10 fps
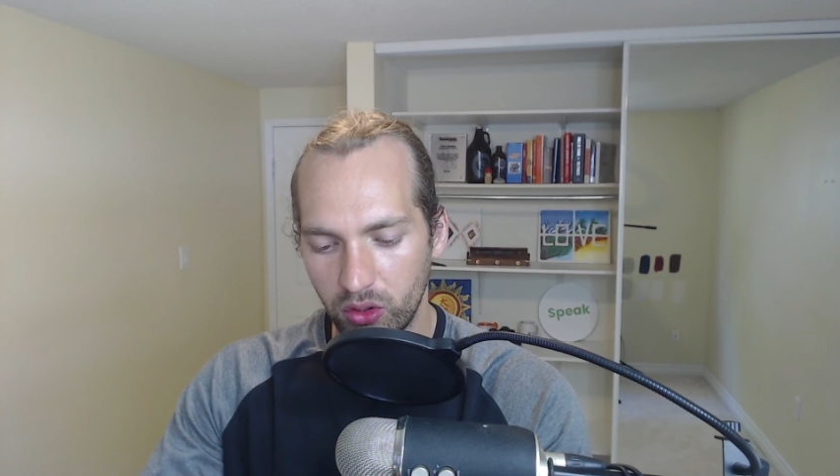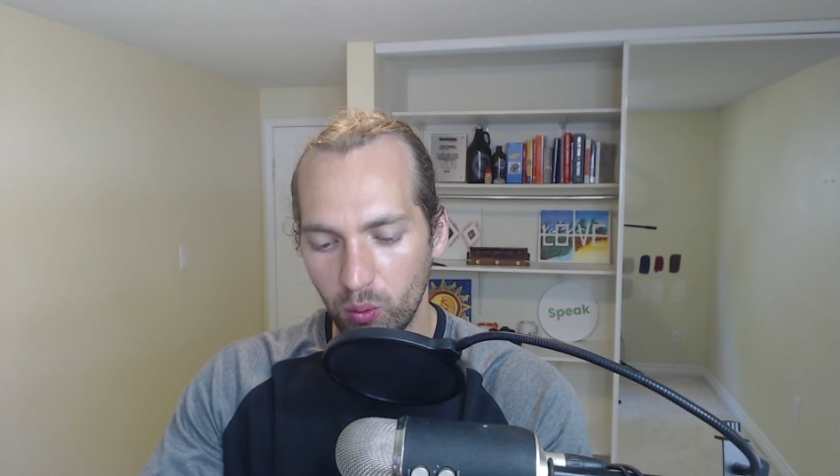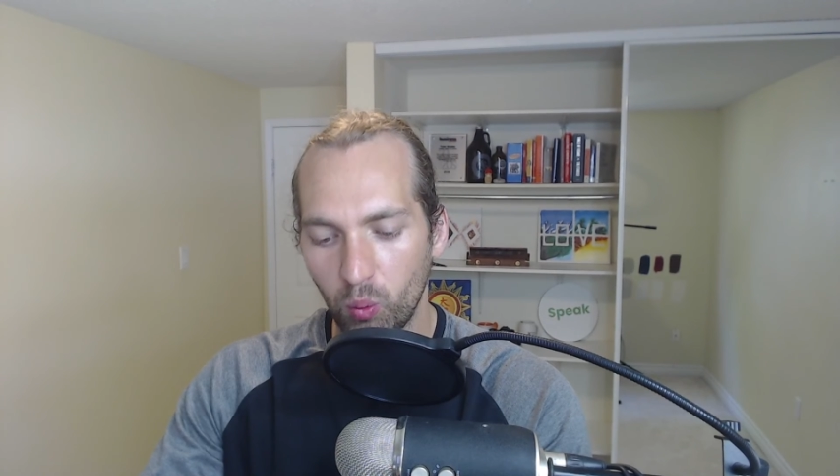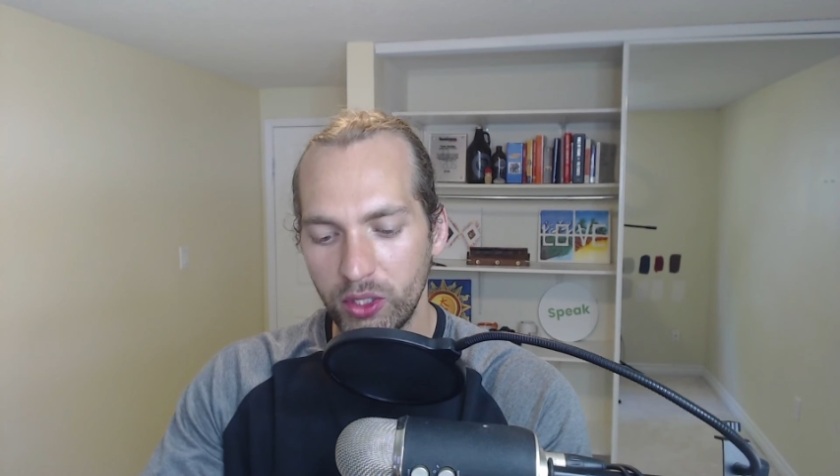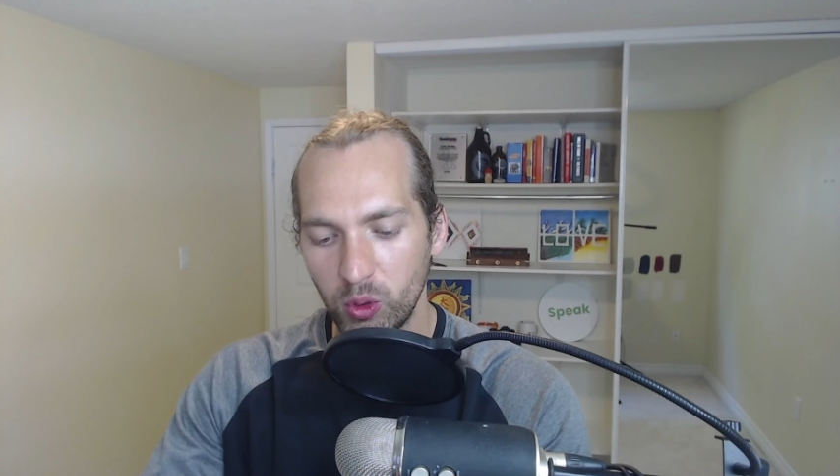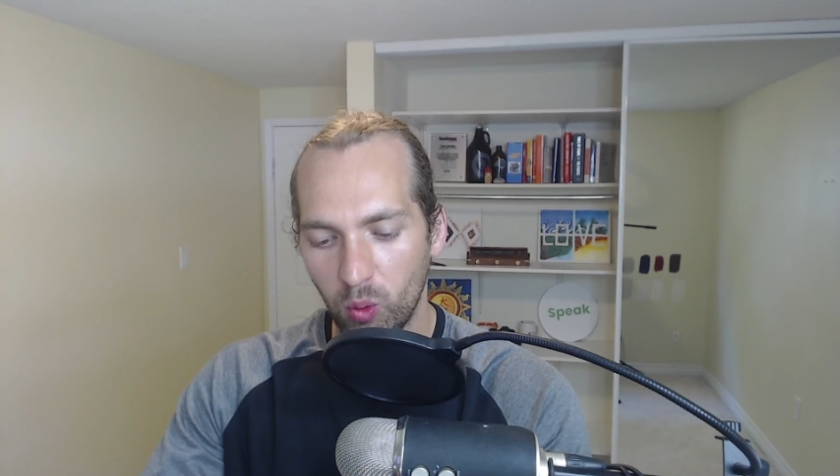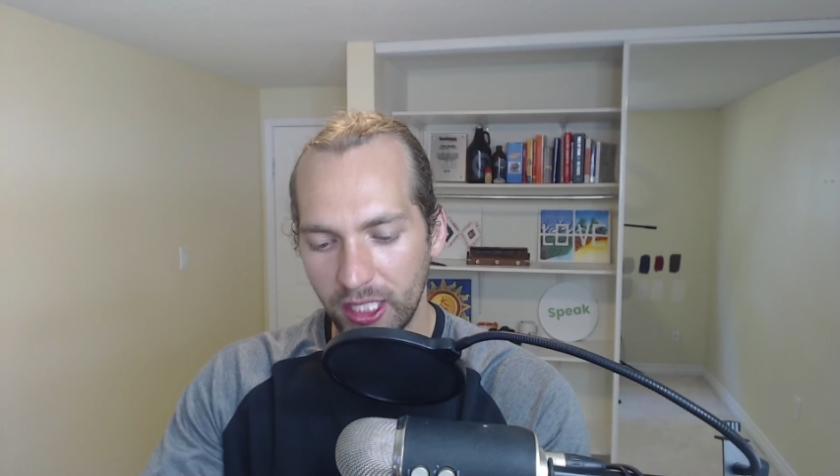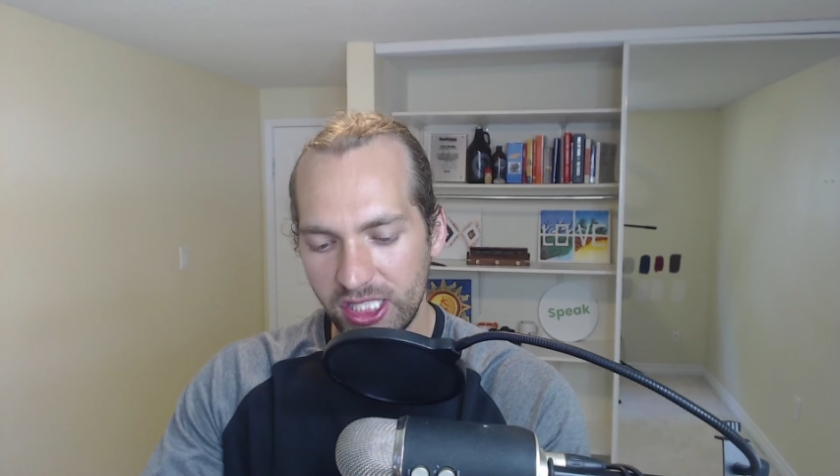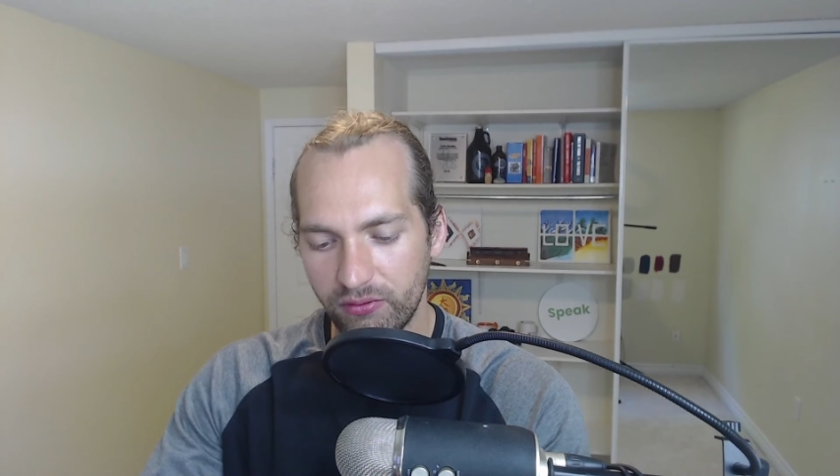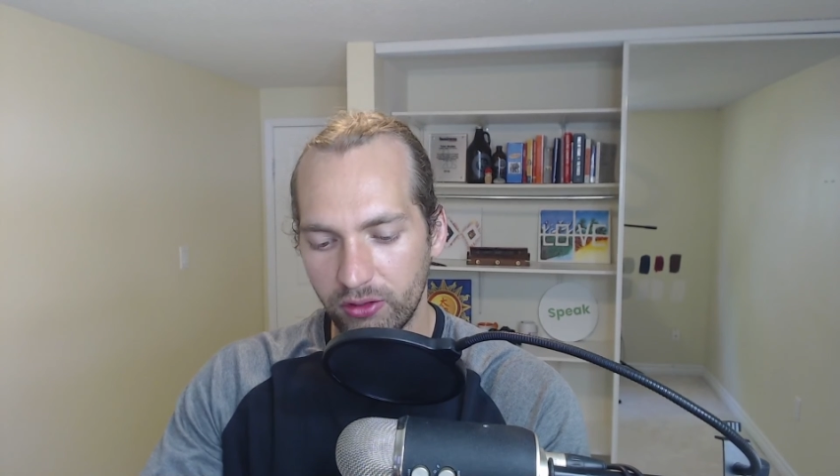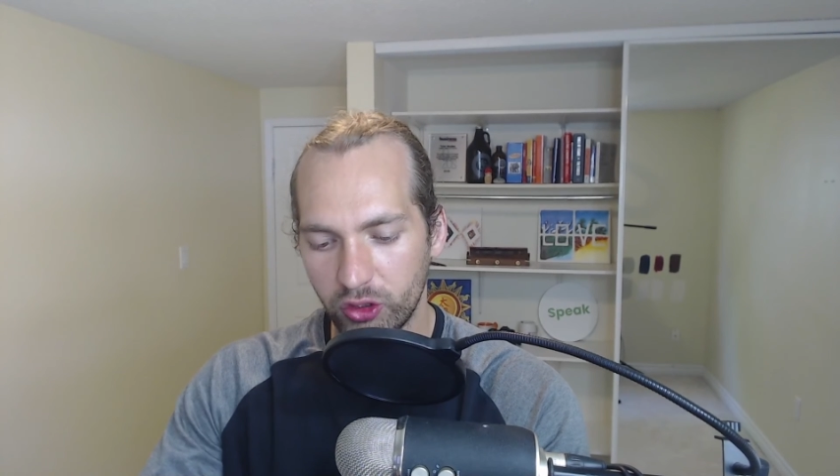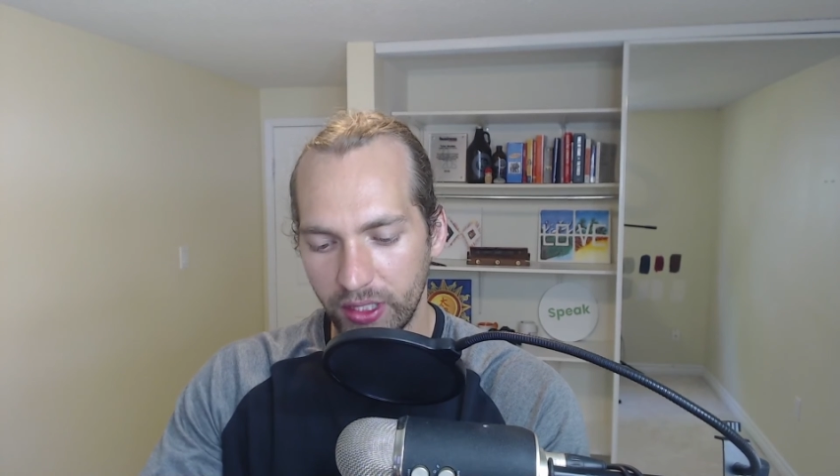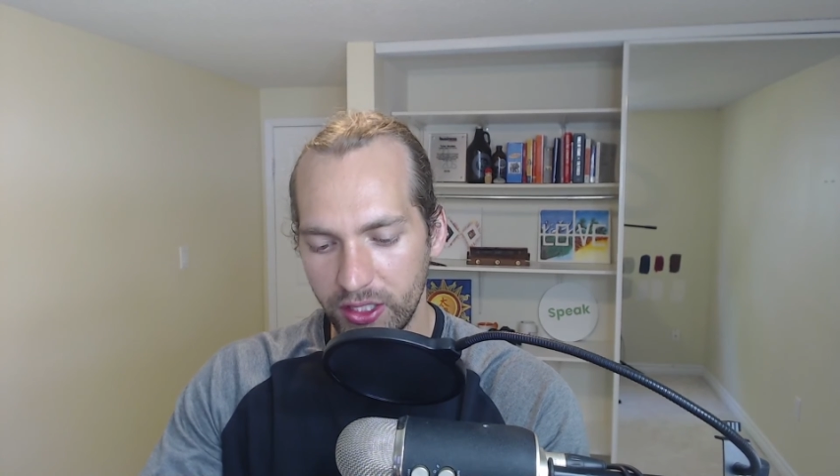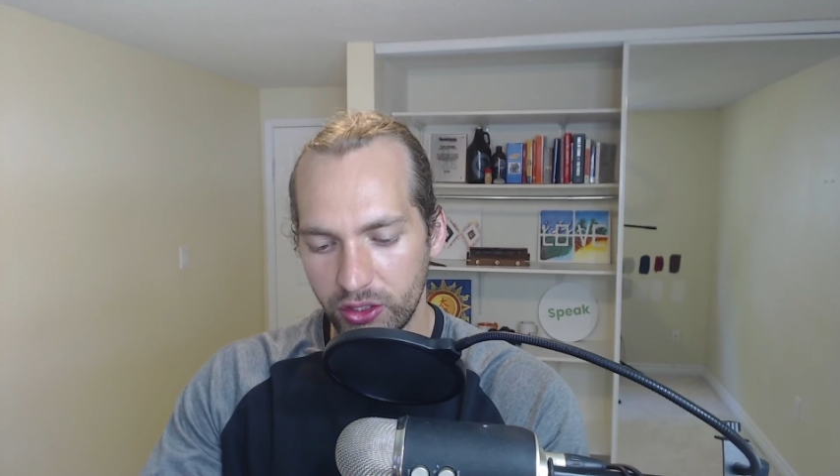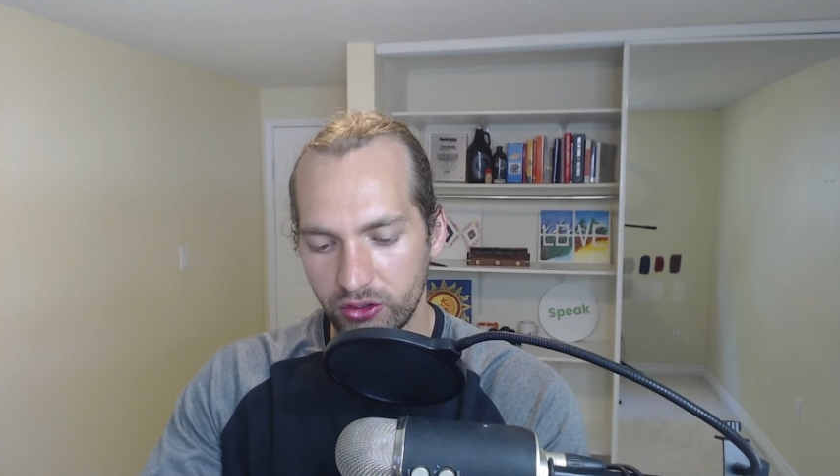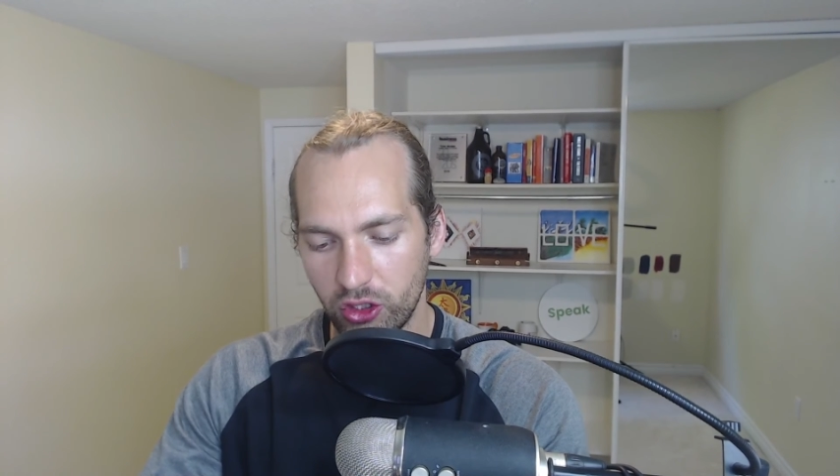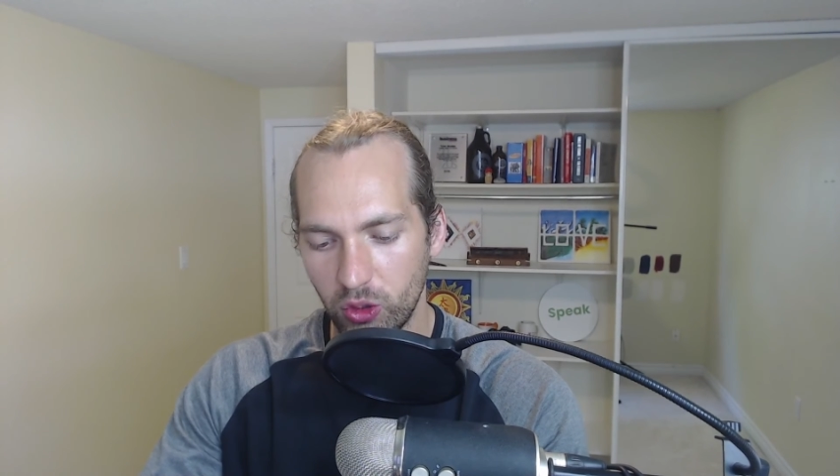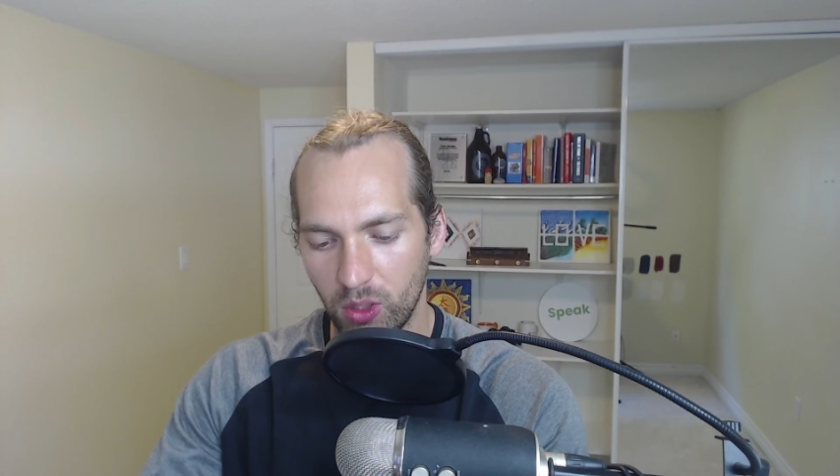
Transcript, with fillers: when you watch creators who